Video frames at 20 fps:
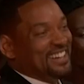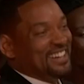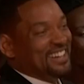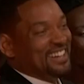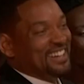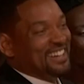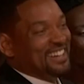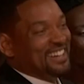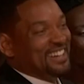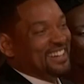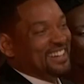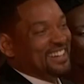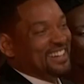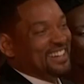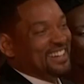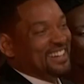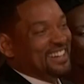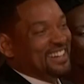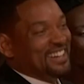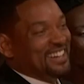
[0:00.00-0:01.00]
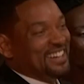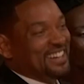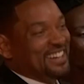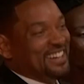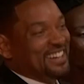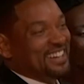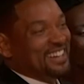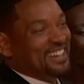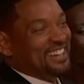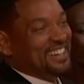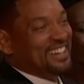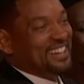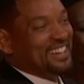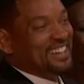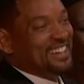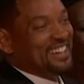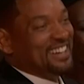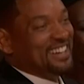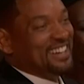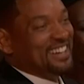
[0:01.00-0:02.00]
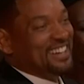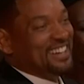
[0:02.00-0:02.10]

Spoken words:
The person shown says nothing.